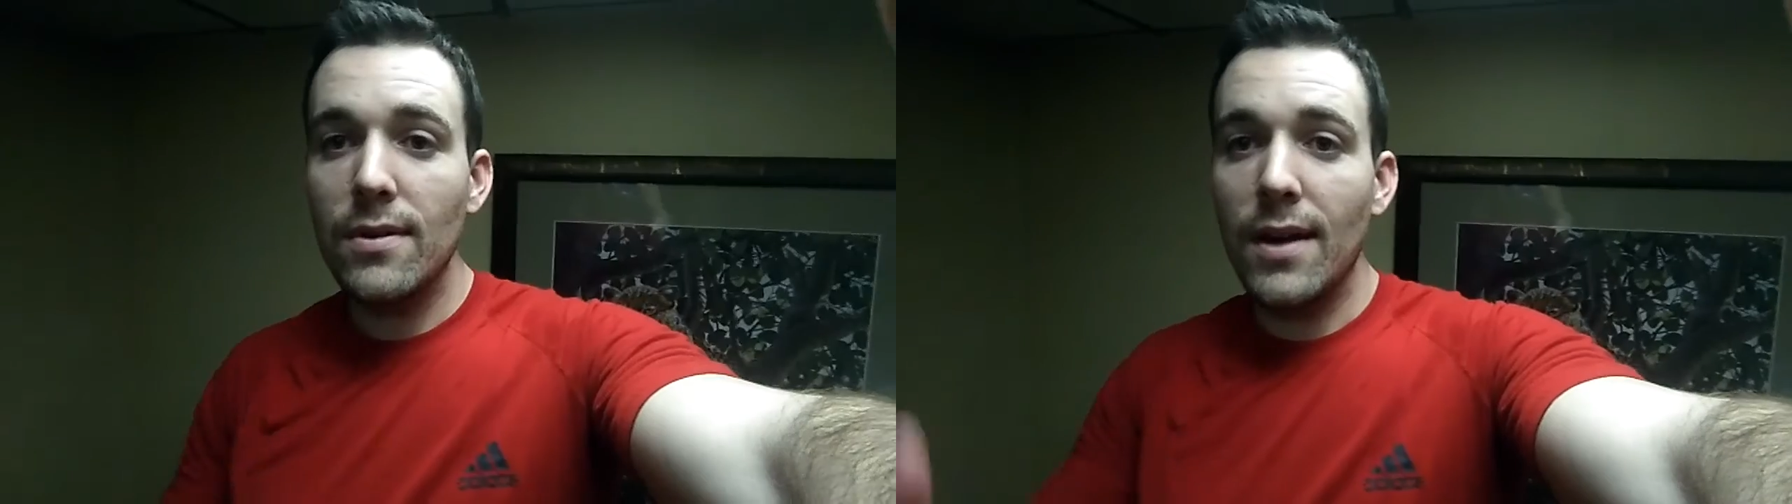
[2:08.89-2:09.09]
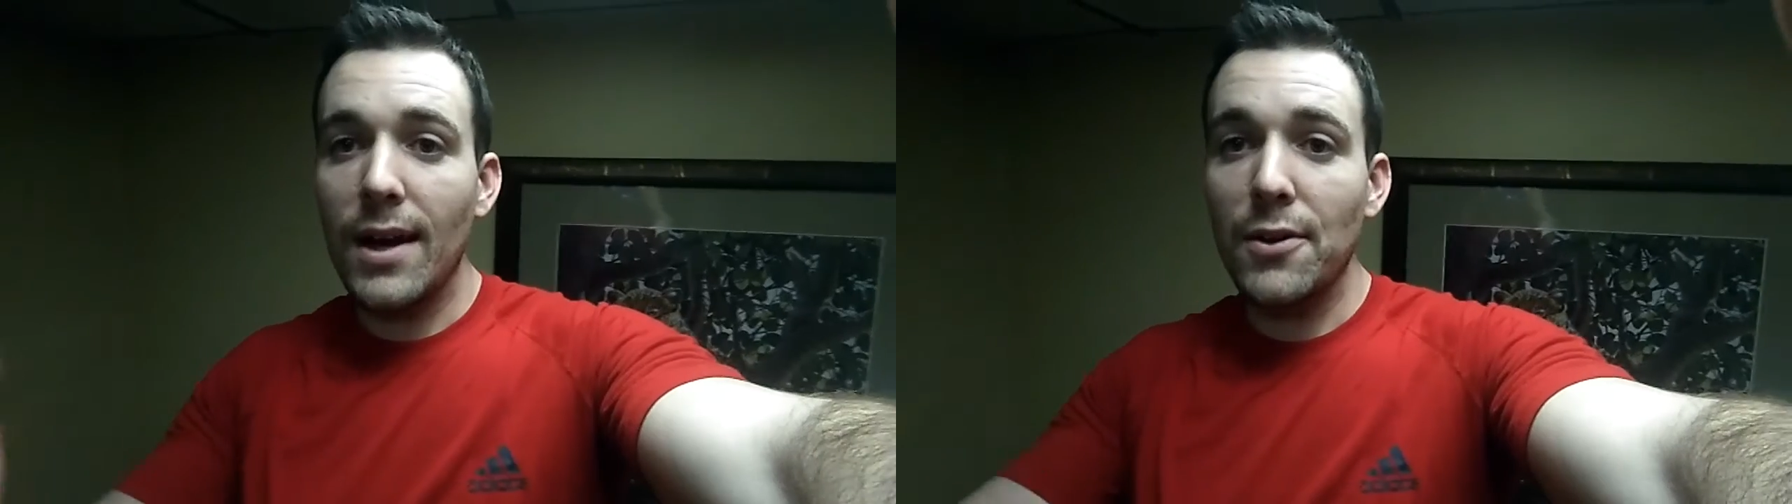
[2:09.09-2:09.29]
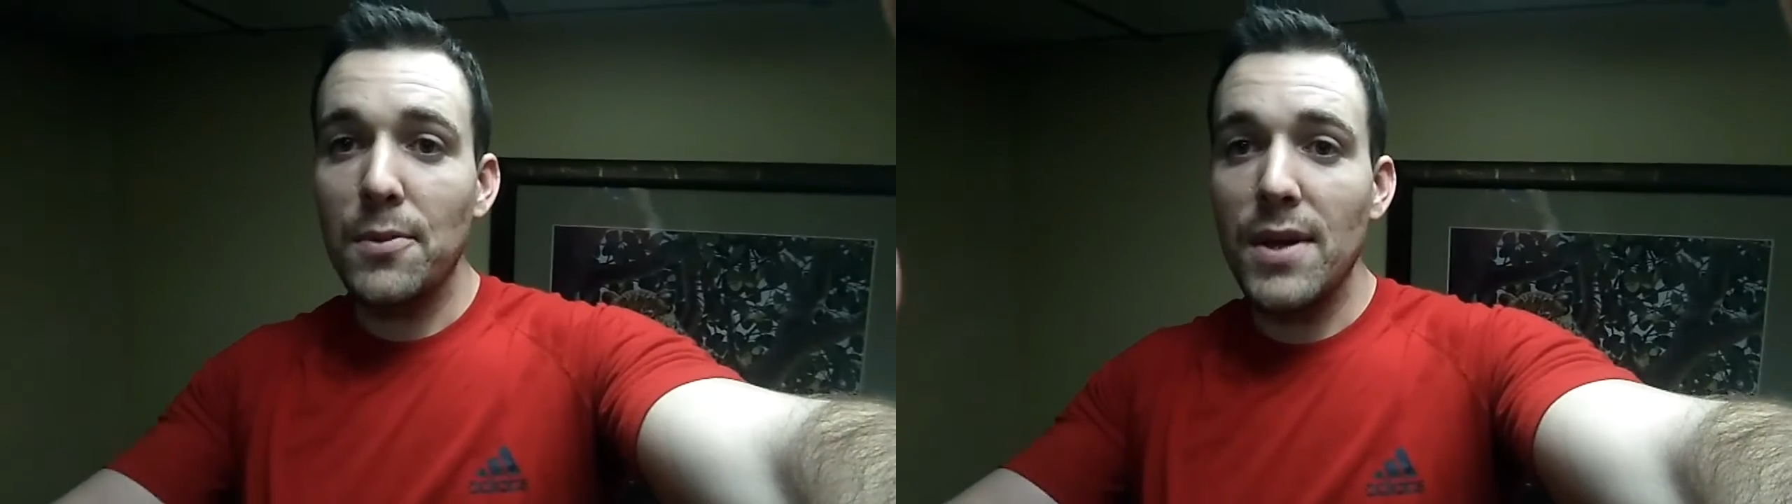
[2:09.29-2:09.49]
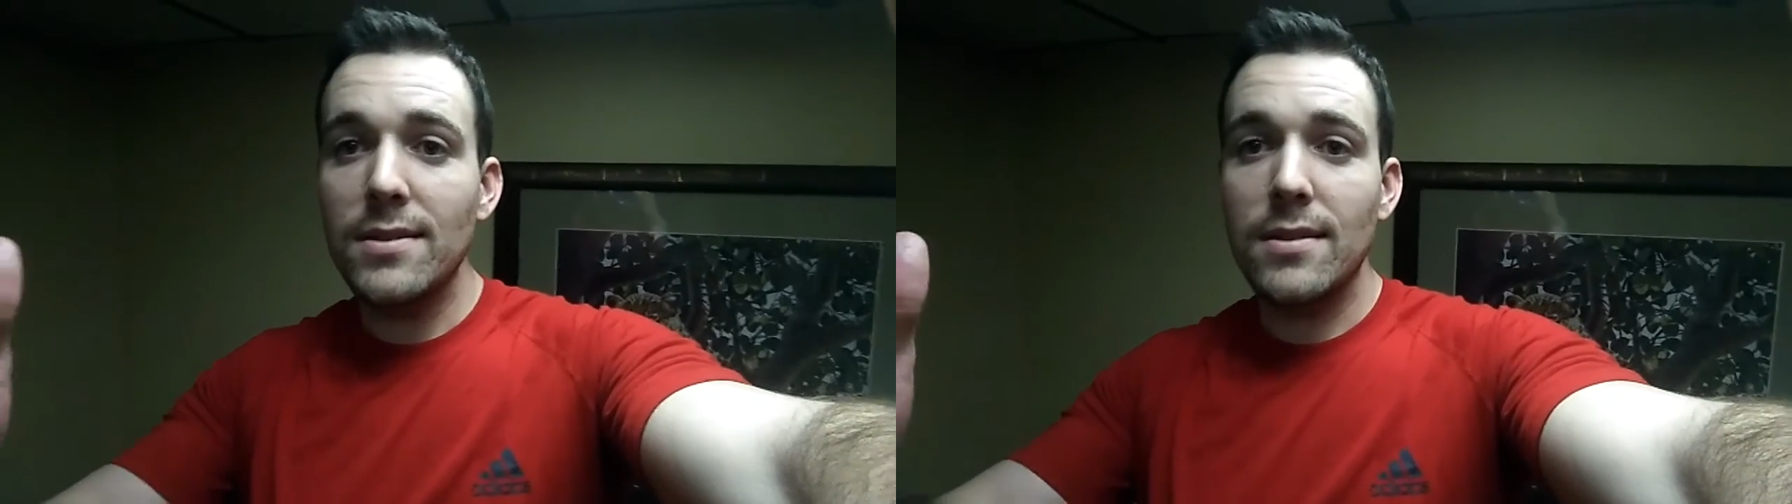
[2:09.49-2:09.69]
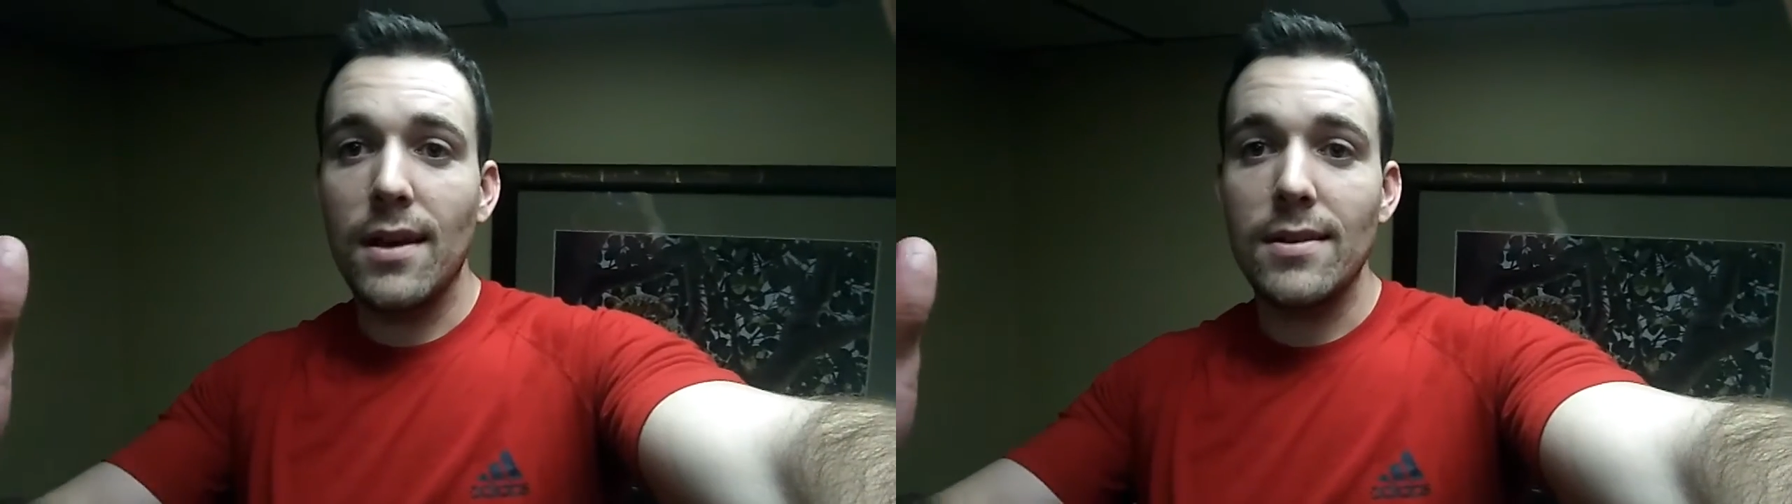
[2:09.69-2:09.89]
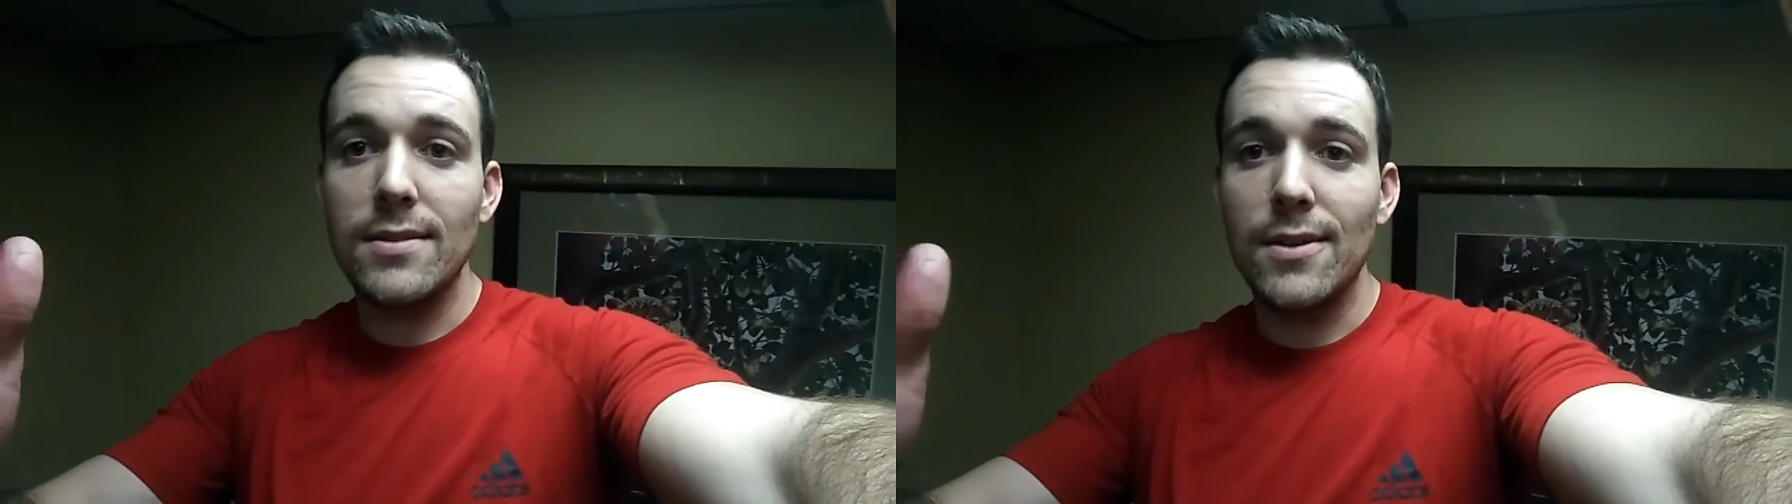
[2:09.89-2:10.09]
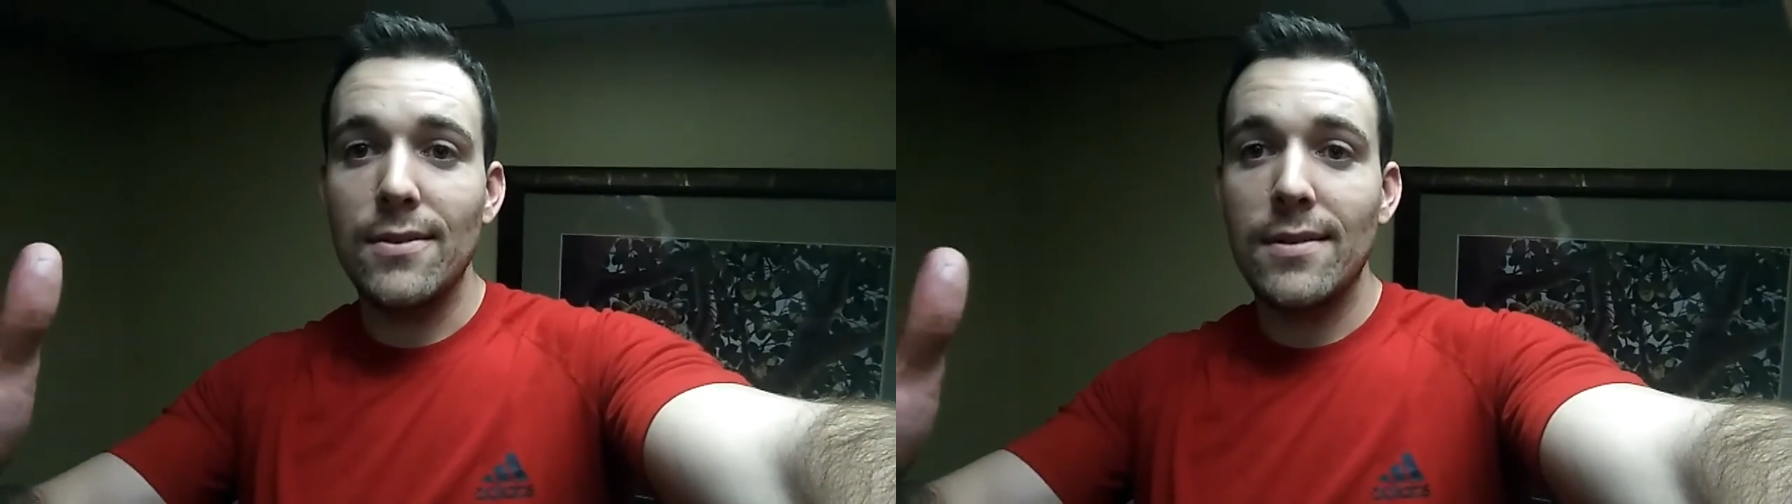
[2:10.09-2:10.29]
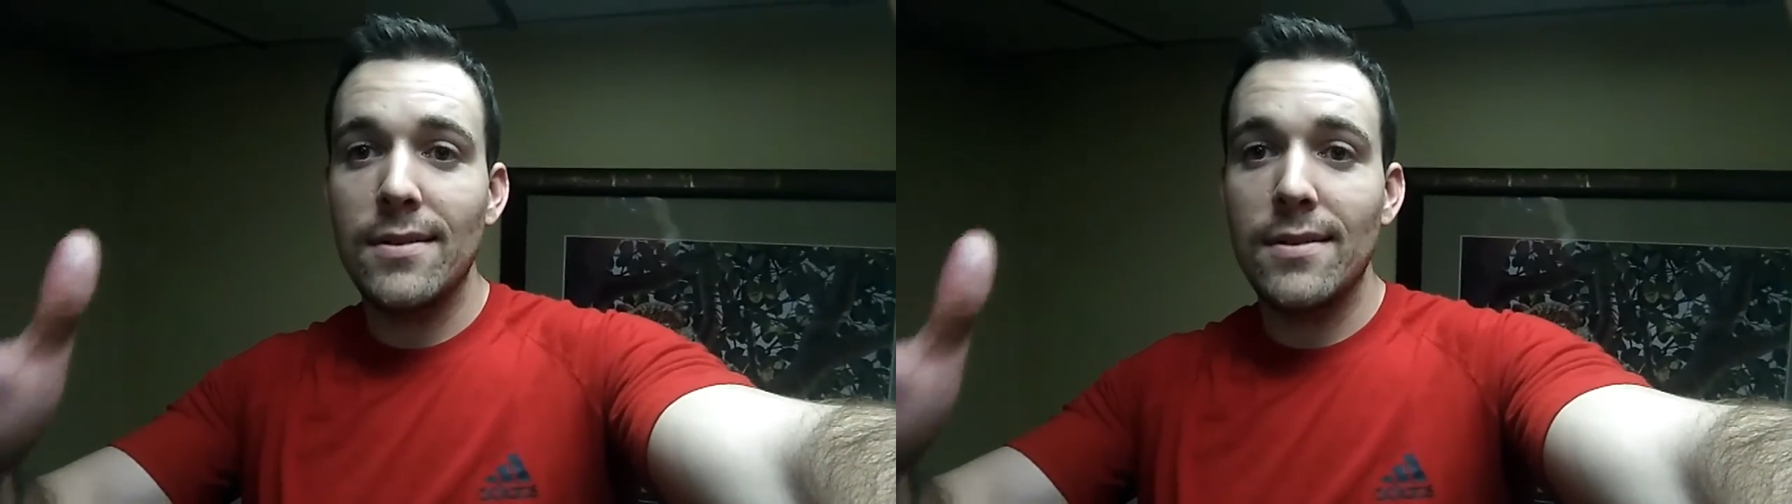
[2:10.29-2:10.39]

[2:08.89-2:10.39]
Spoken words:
I go to bed tonight. So